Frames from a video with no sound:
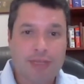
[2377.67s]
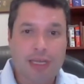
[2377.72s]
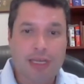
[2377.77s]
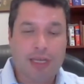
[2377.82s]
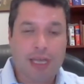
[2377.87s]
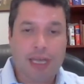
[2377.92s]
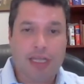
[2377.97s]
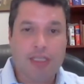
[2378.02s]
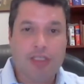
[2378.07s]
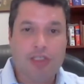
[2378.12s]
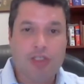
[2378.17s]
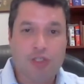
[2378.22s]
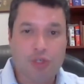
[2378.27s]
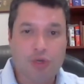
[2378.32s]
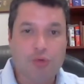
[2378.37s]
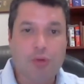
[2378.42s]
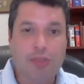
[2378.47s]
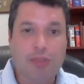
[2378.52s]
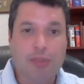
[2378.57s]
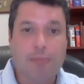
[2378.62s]
and
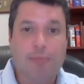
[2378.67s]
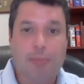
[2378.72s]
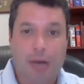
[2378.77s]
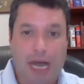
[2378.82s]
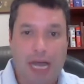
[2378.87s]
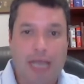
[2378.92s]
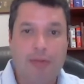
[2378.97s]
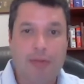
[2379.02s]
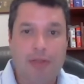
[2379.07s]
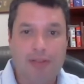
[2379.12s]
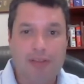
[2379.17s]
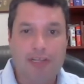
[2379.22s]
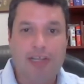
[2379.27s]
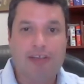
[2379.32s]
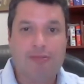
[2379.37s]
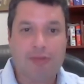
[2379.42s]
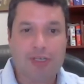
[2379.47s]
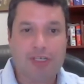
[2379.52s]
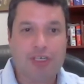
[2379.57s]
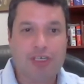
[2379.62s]
do what the Bible
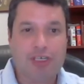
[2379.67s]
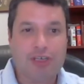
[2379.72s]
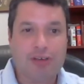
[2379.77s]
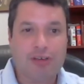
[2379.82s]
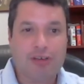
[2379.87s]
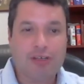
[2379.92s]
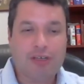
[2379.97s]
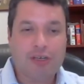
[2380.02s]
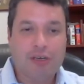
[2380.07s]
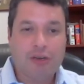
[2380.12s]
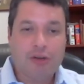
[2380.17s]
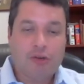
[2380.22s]
says we should do,